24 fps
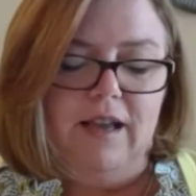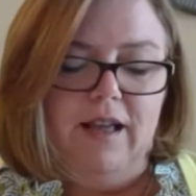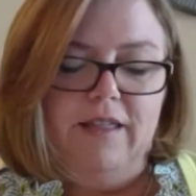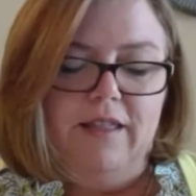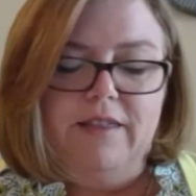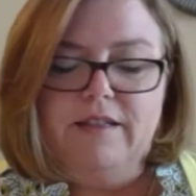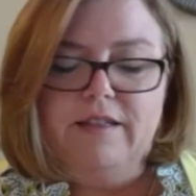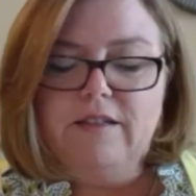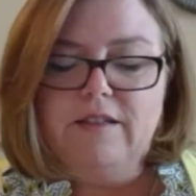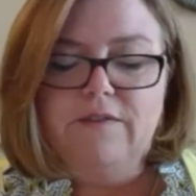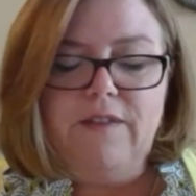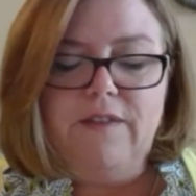
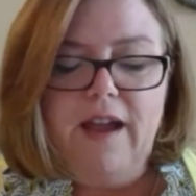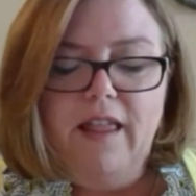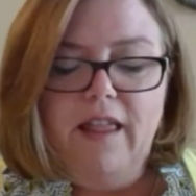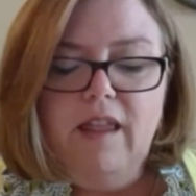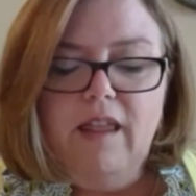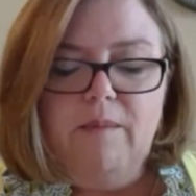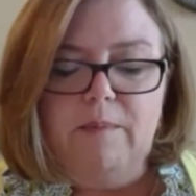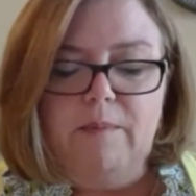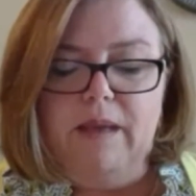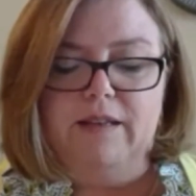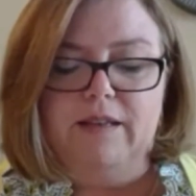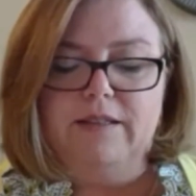the
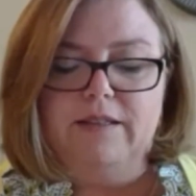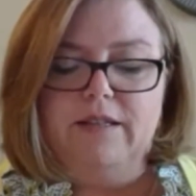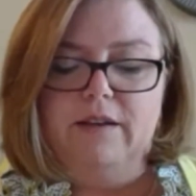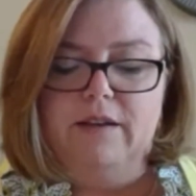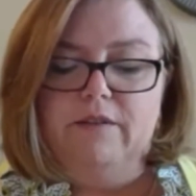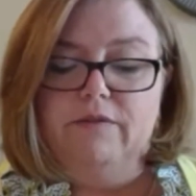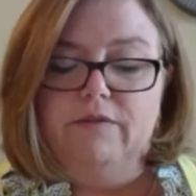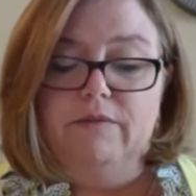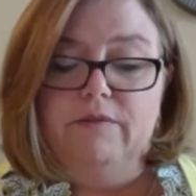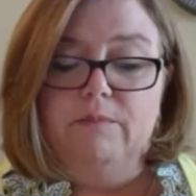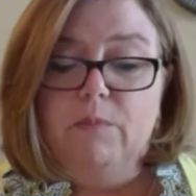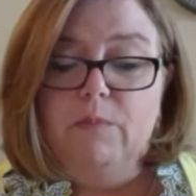development
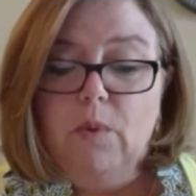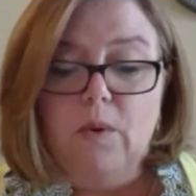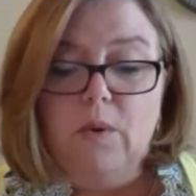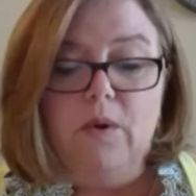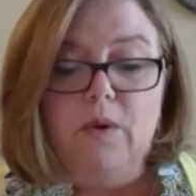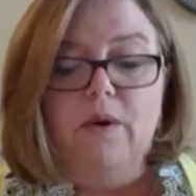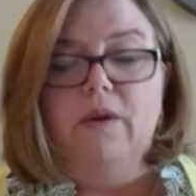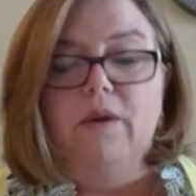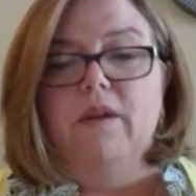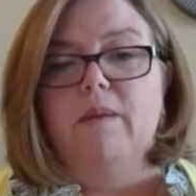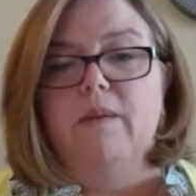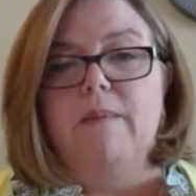of
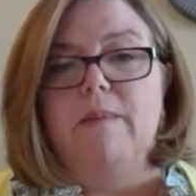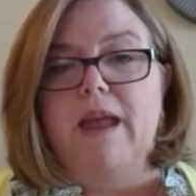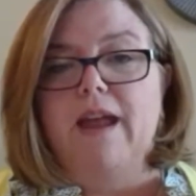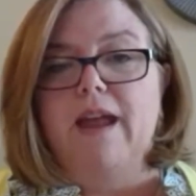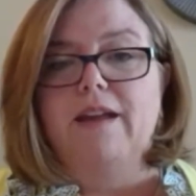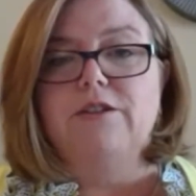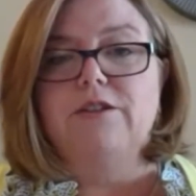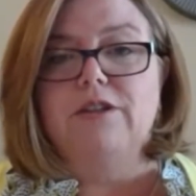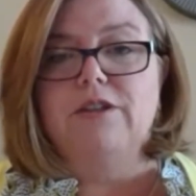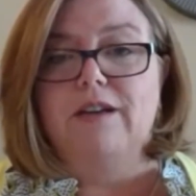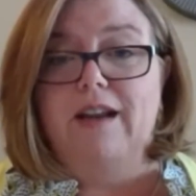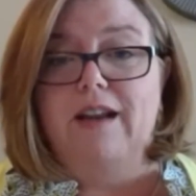moral
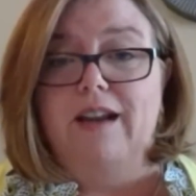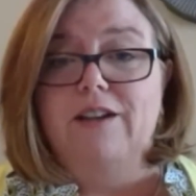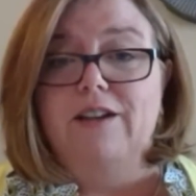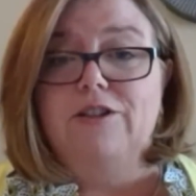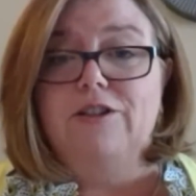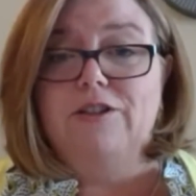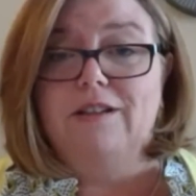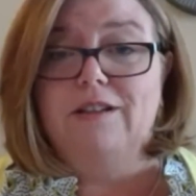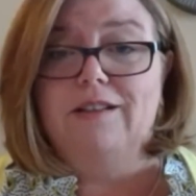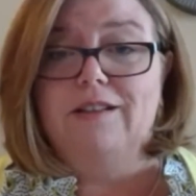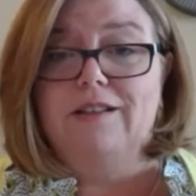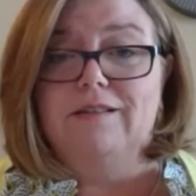
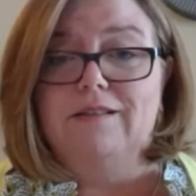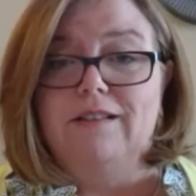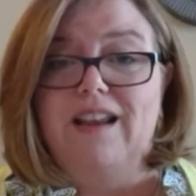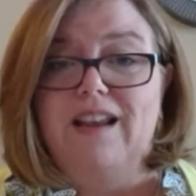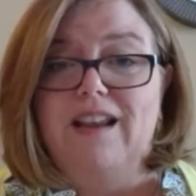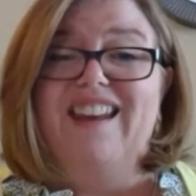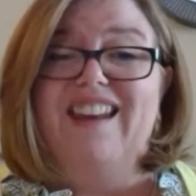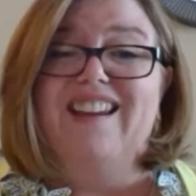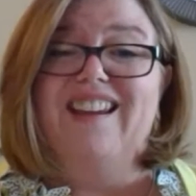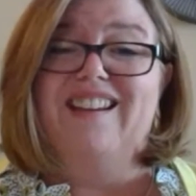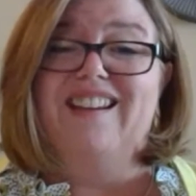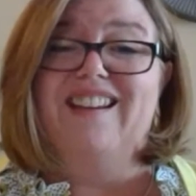imagination
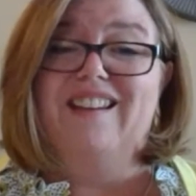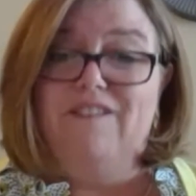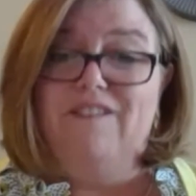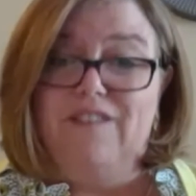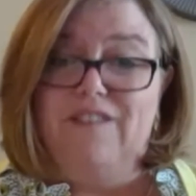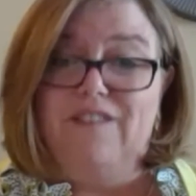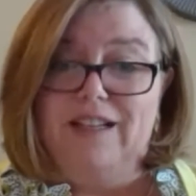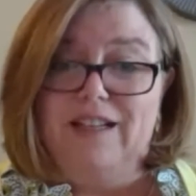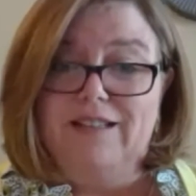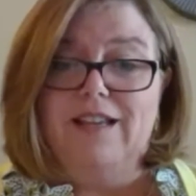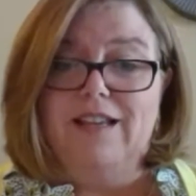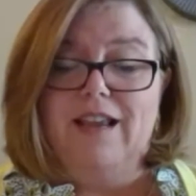and a
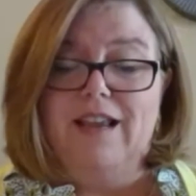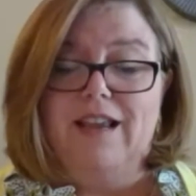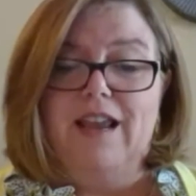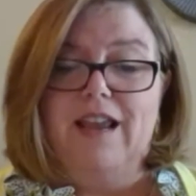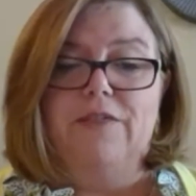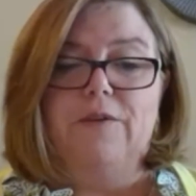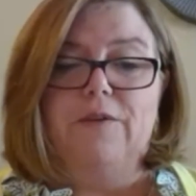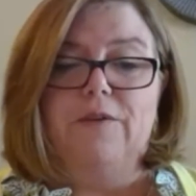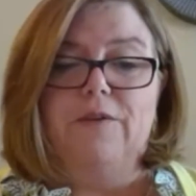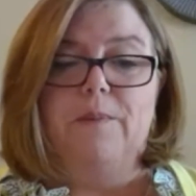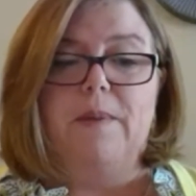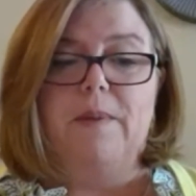convincing
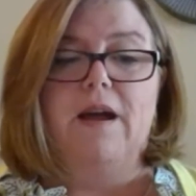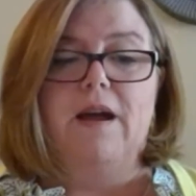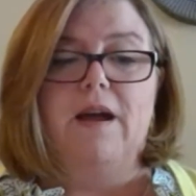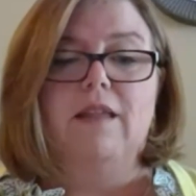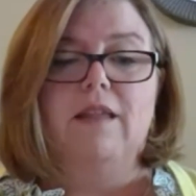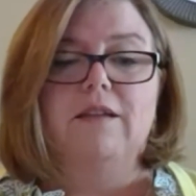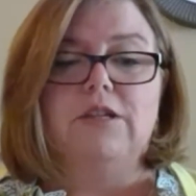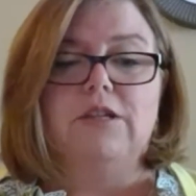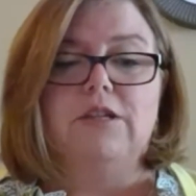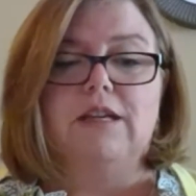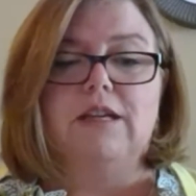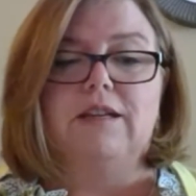
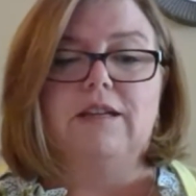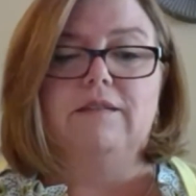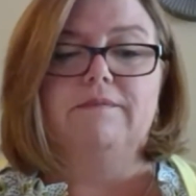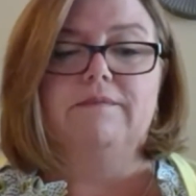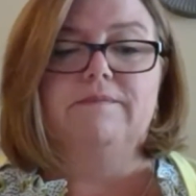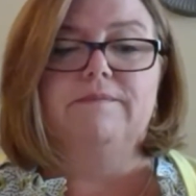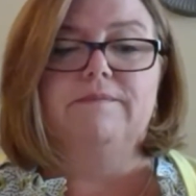anthropology.